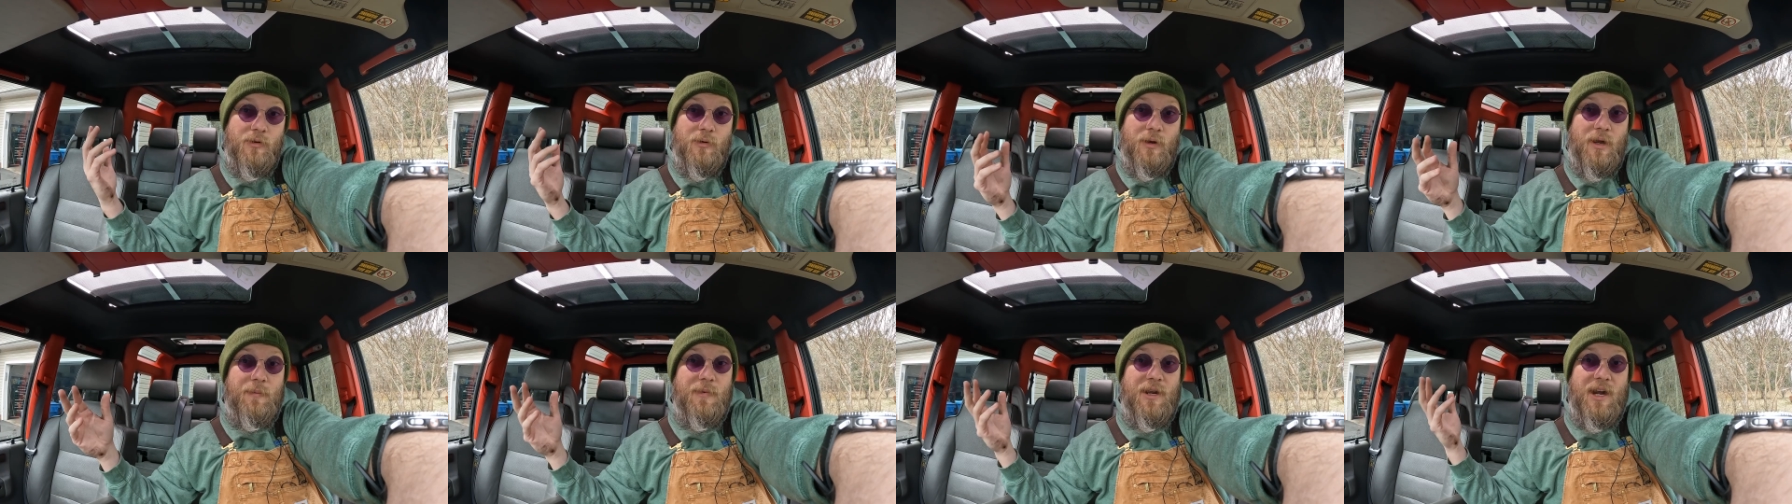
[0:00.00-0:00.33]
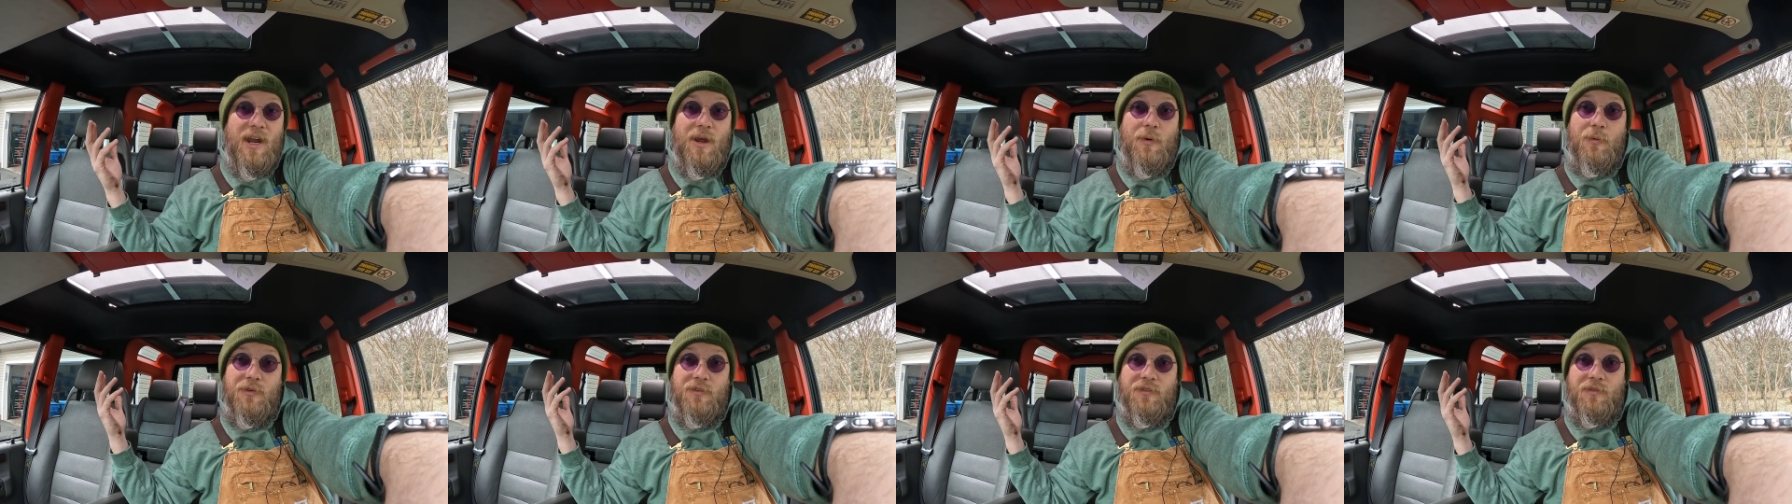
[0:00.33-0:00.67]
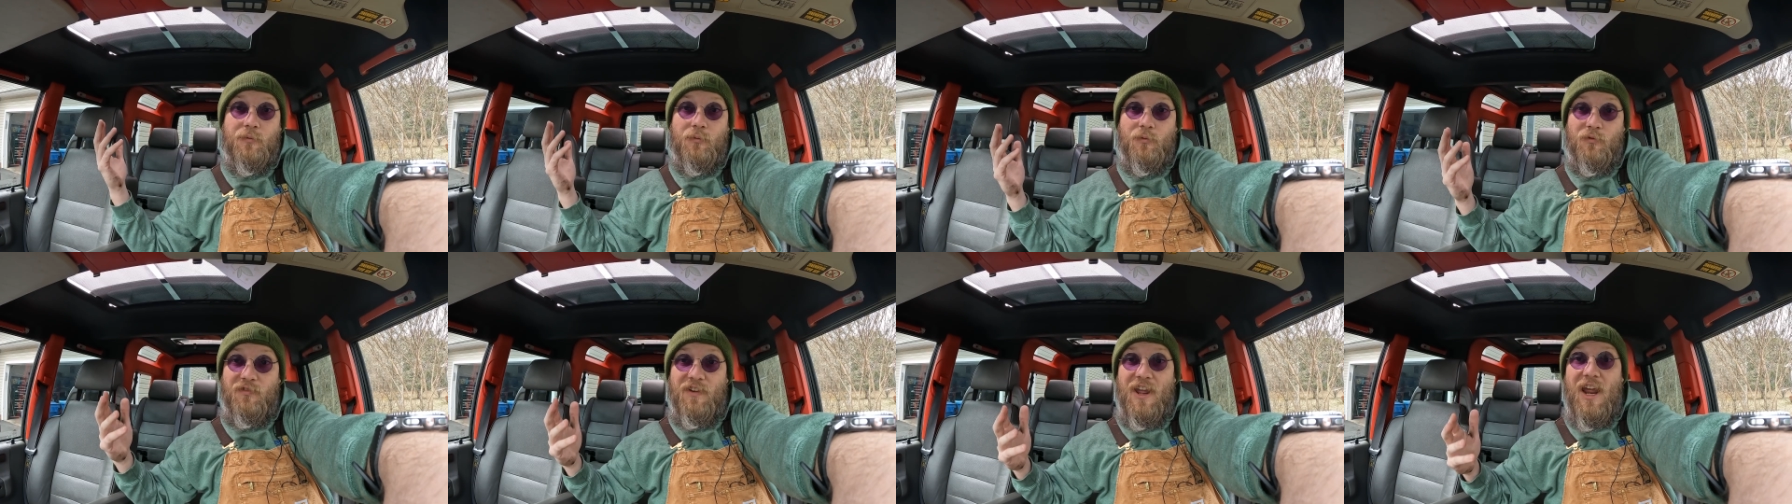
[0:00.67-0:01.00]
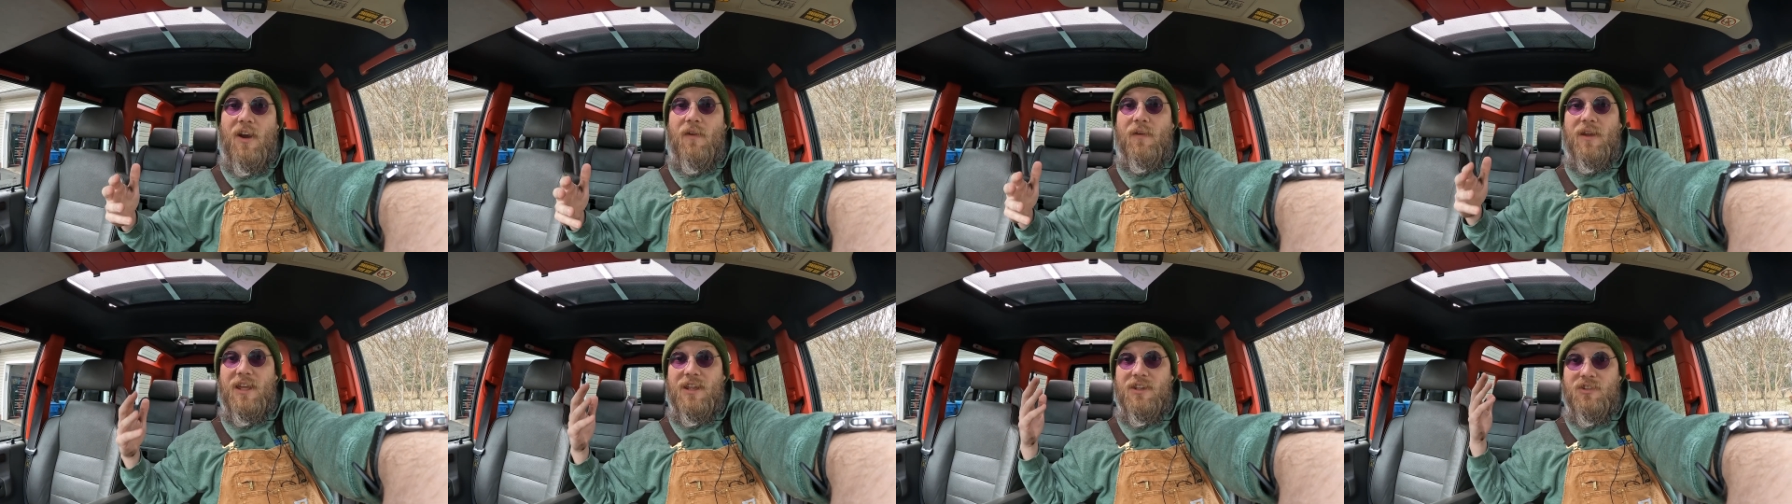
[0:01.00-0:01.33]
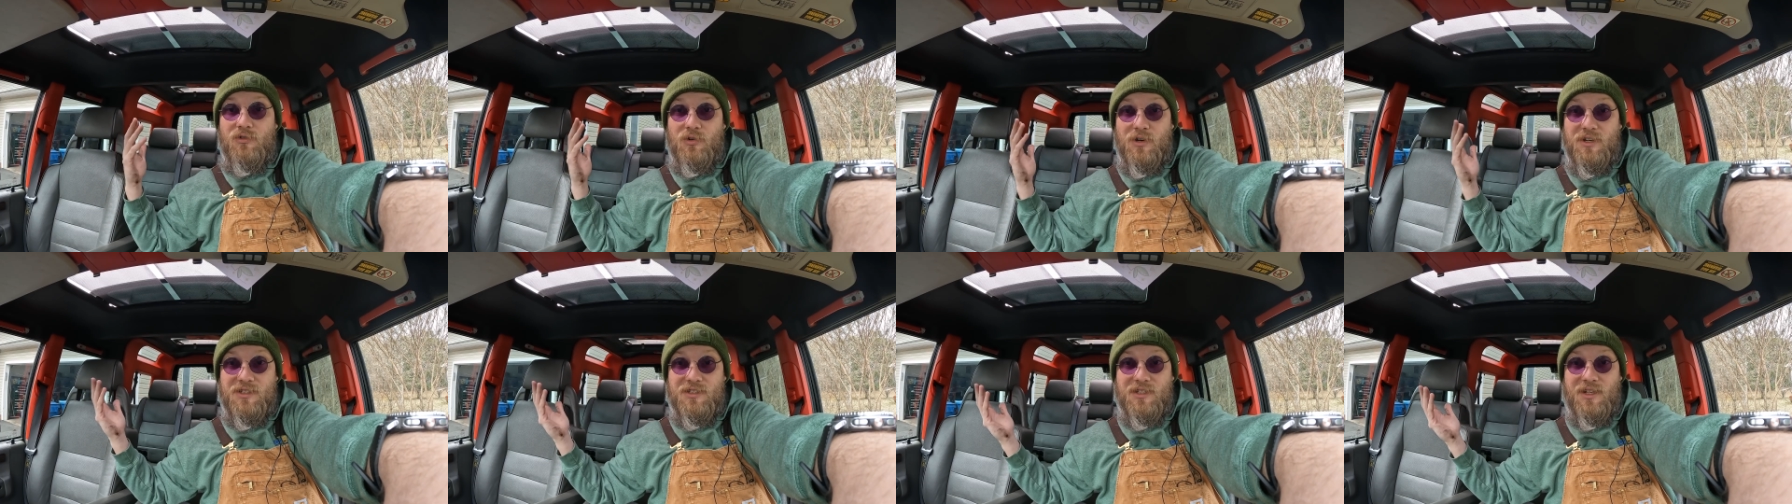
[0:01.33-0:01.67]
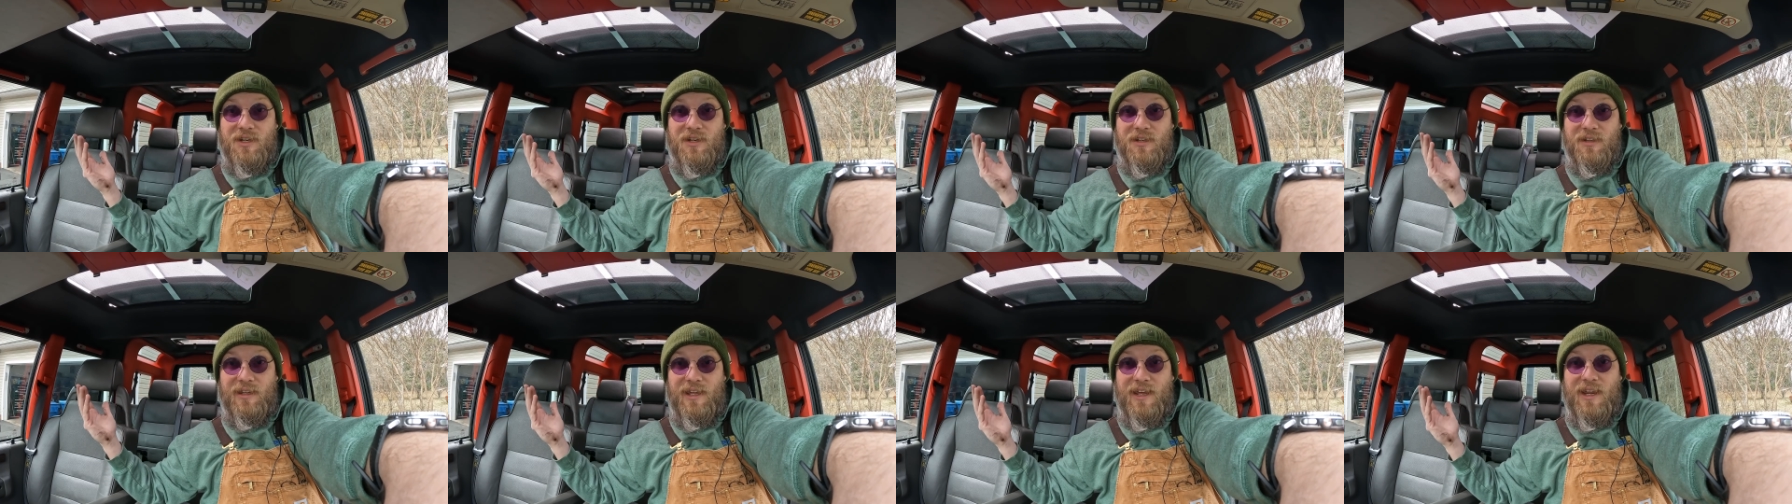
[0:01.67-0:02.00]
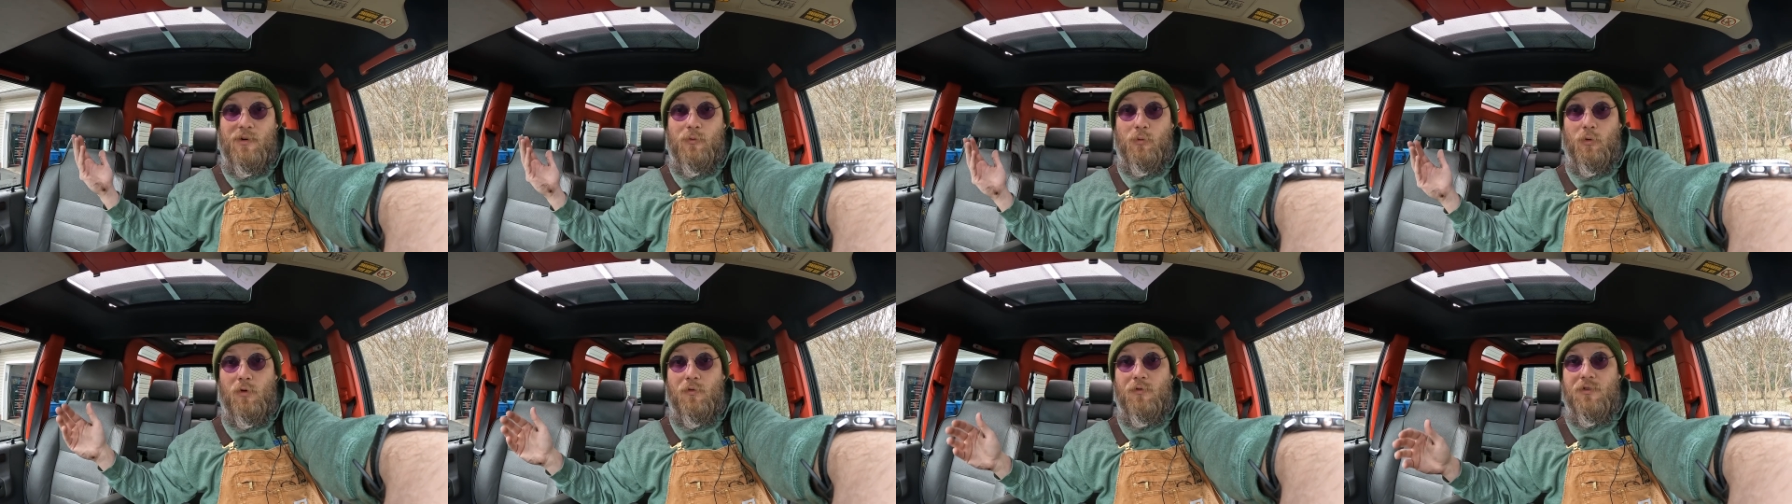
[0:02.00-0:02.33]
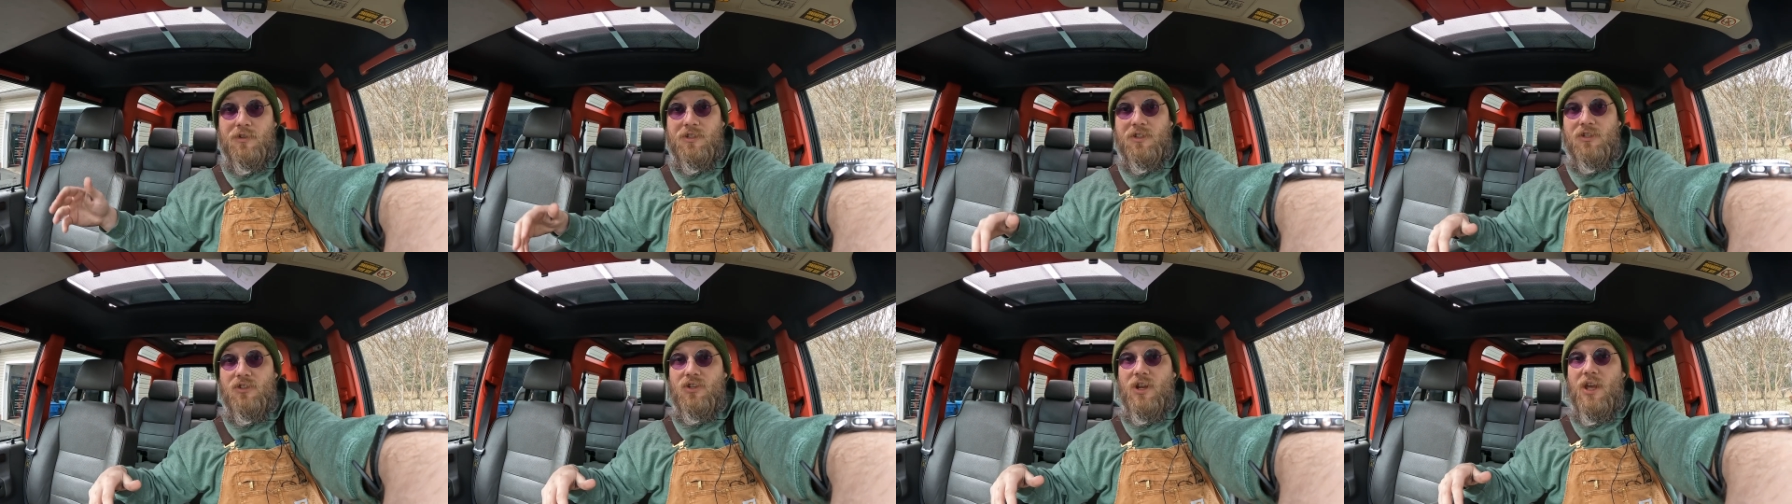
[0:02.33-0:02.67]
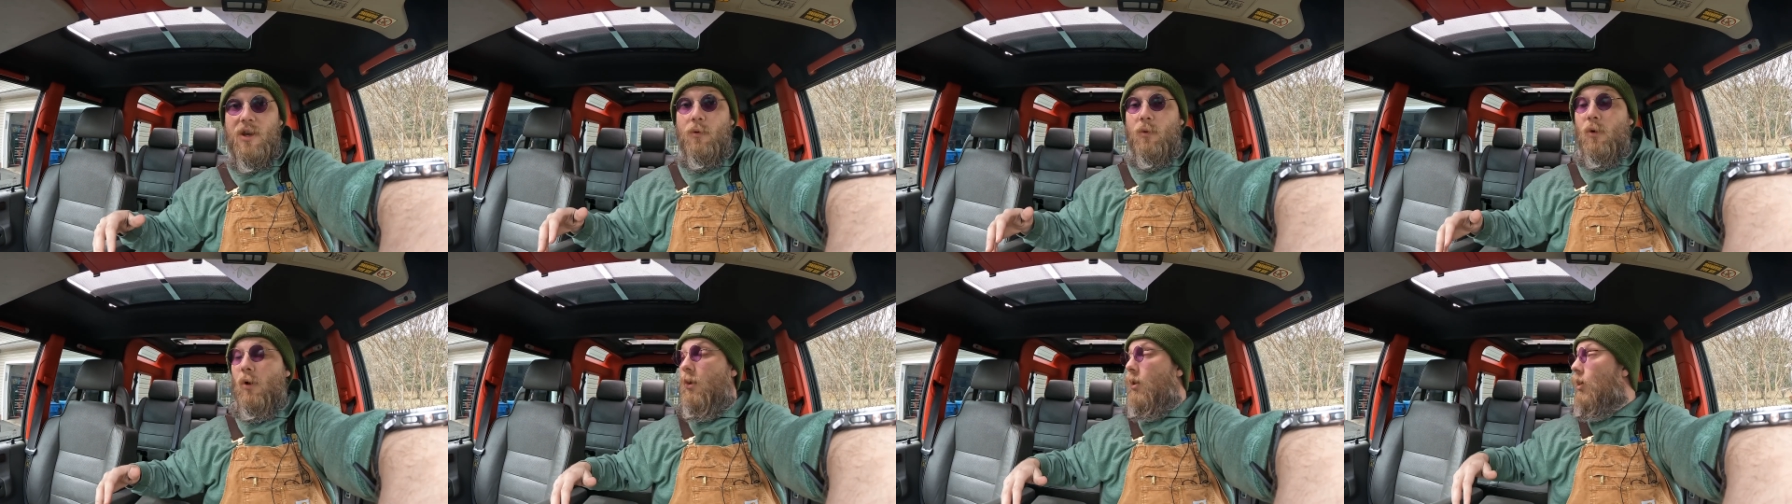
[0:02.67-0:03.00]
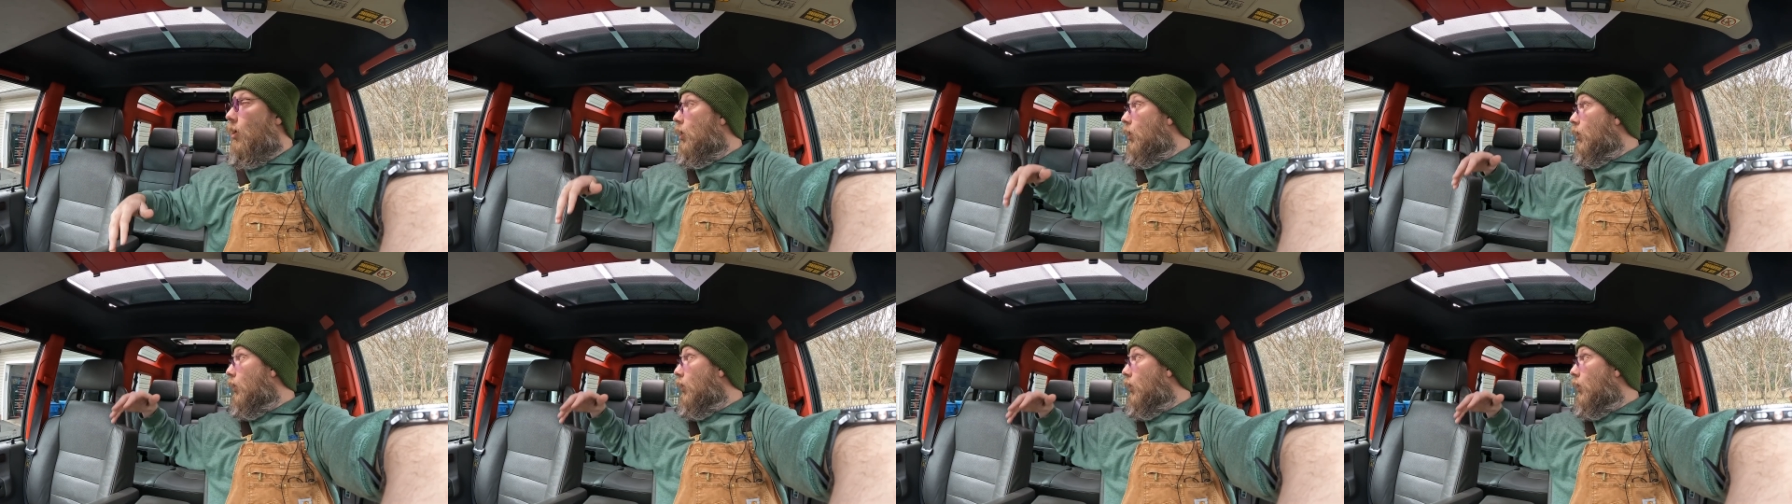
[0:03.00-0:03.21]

I mean, I was very interested in Land Rovers in general